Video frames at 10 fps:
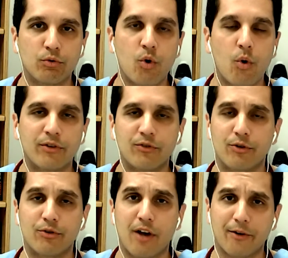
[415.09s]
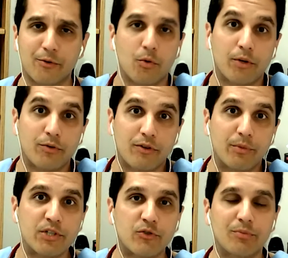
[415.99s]
going to your doctor or going to the
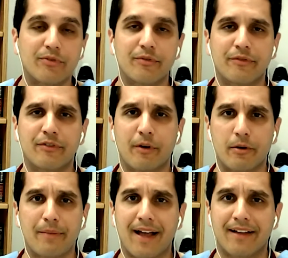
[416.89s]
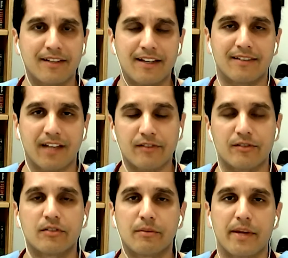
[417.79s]
emergency room if it's very bad to get
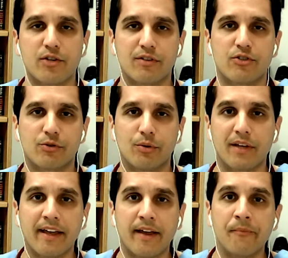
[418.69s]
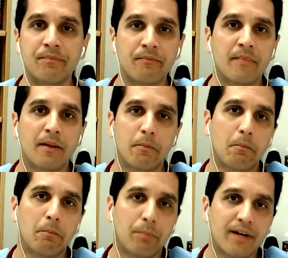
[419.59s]
tested to make sure that you're okay.
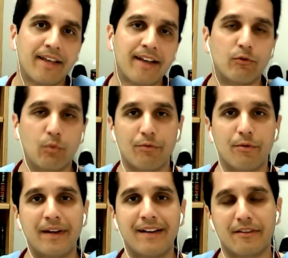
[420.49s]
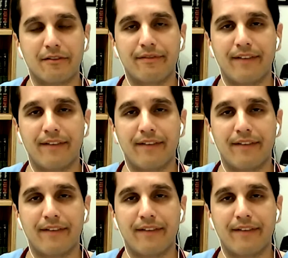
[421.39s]
But again, it's worth repeating that the